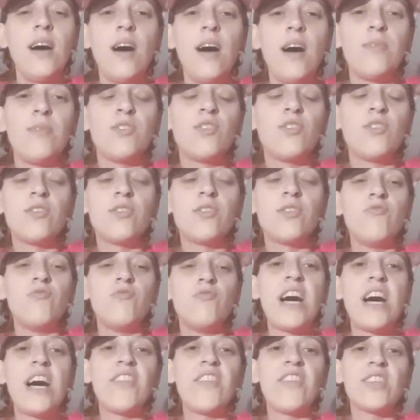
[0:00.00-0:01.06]
I would
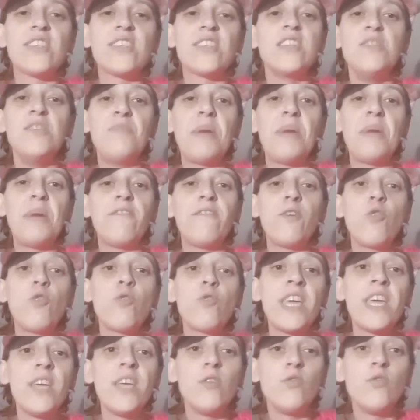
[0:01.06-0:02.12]
rather sleep in a
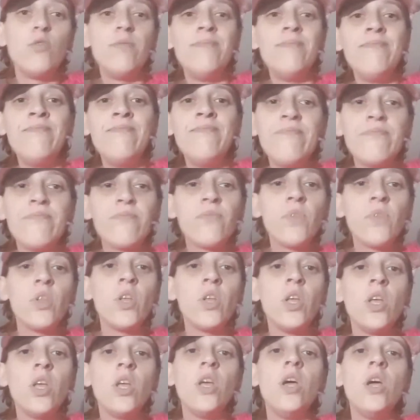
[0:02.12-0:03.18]
volcano.
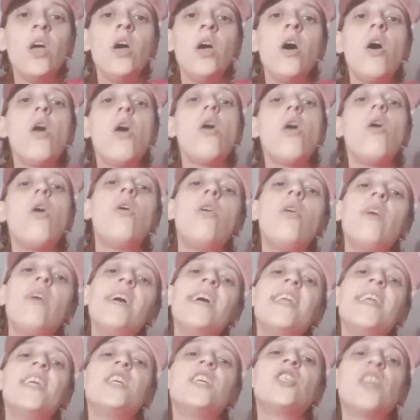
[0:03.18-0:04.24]
Oh,
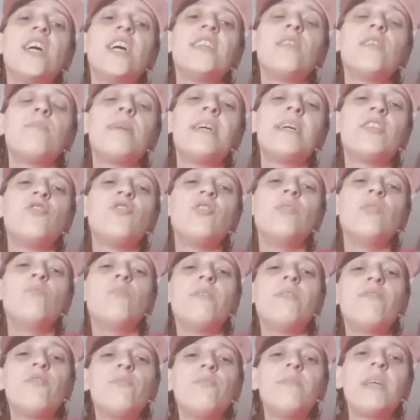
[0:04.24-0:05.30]
Eric, you had a bad dream
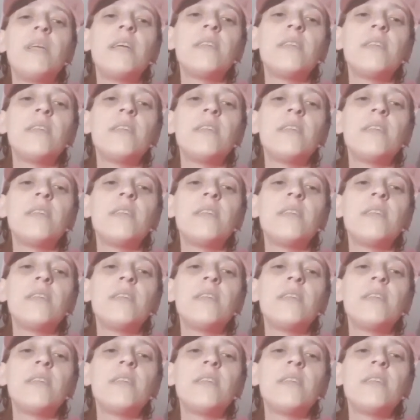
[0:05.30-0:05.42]
with him.